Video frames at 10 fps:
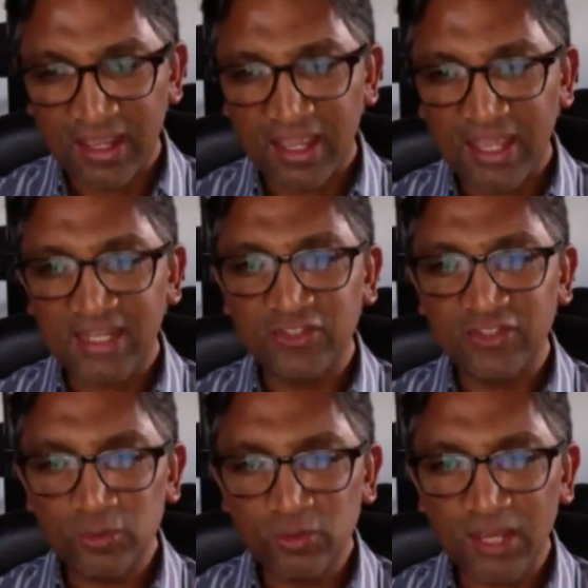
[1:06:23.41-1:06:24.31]
and I
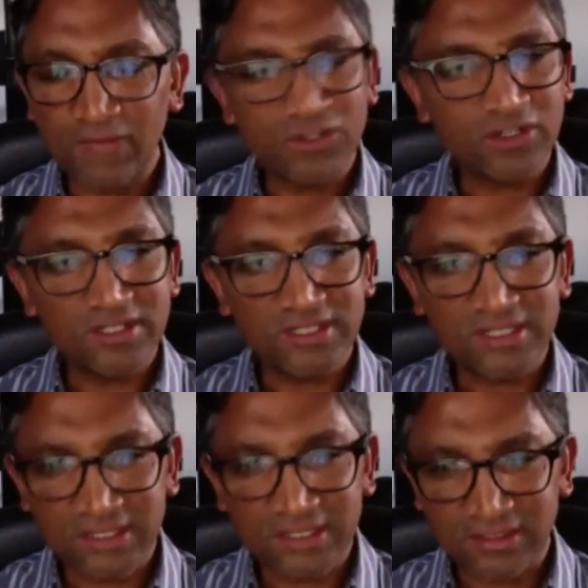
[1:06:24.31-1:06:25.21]
do have a
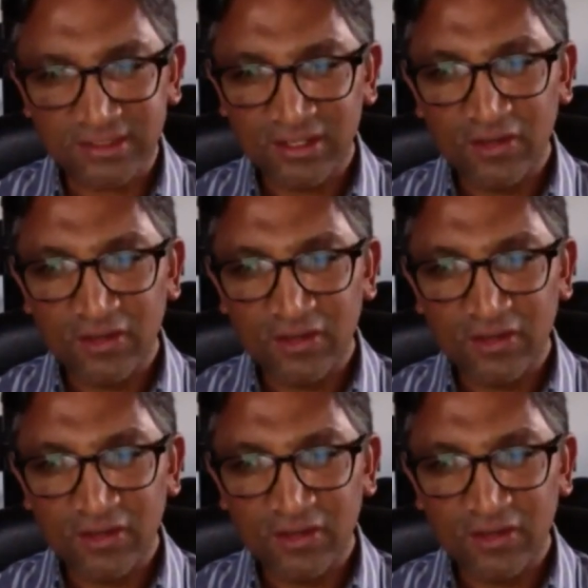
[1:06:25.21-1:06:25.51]
concern